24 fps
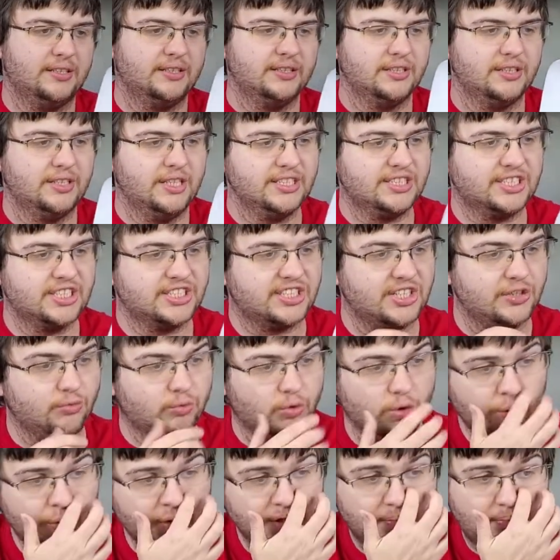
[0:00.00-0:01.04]
This is the
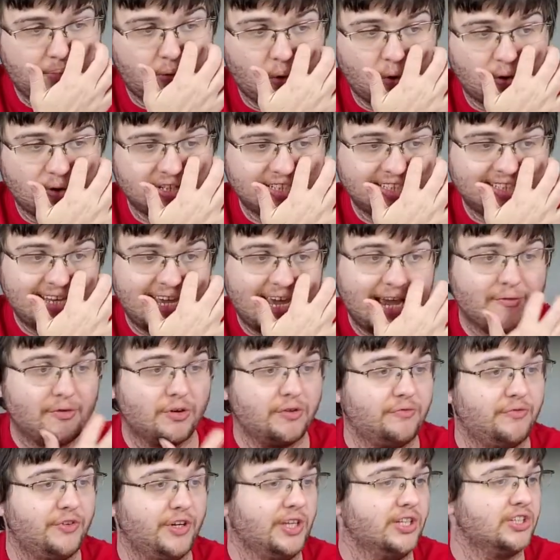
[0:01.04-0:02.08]
Ruined Port
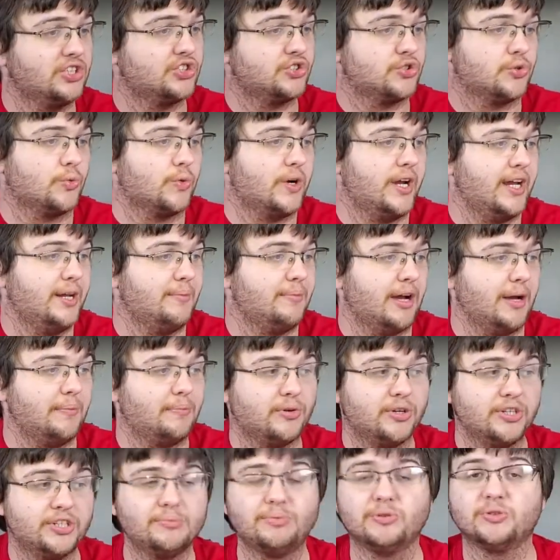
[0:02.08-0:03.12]
Tavern Village Terrain by
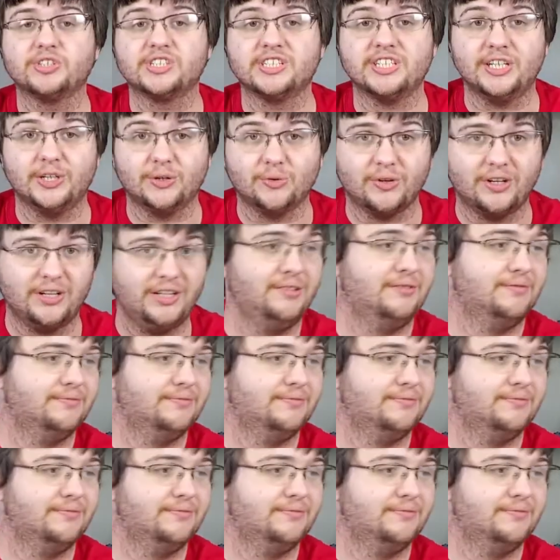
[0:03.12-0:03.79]
Printable Scenery.